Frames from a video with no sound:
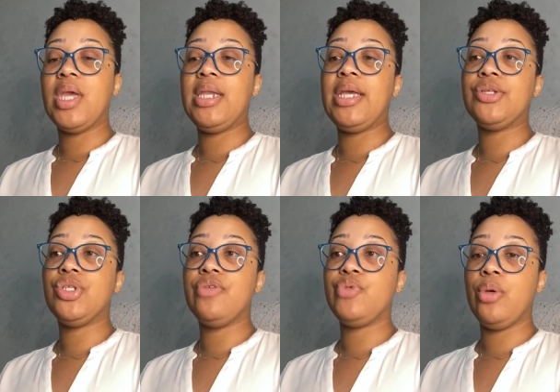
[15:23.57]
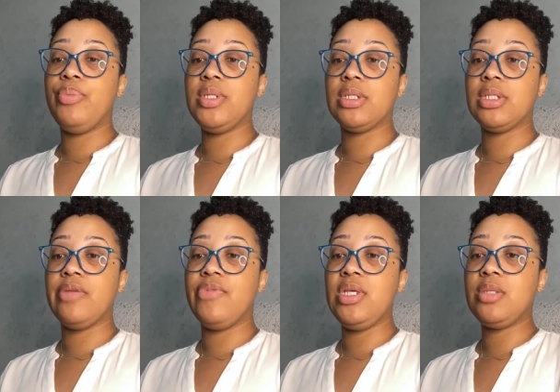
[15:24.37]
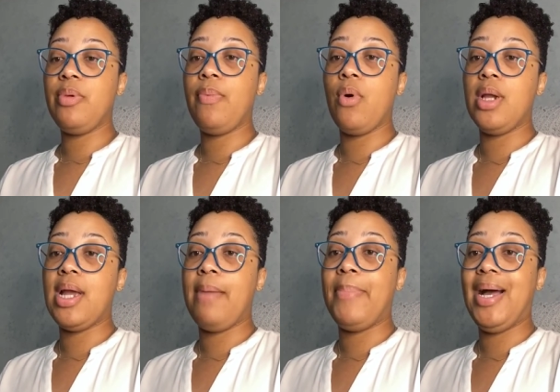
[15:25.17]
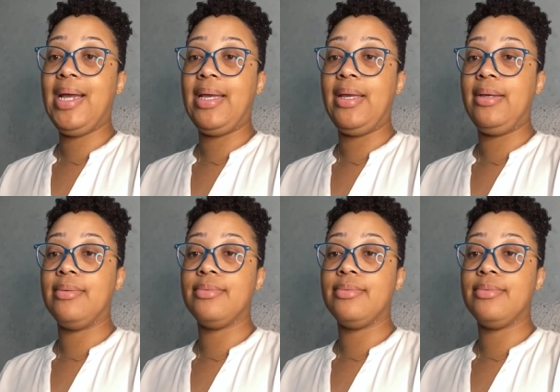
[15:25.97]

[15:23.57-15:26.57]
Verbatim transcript: and it can shift your business if these people are not buying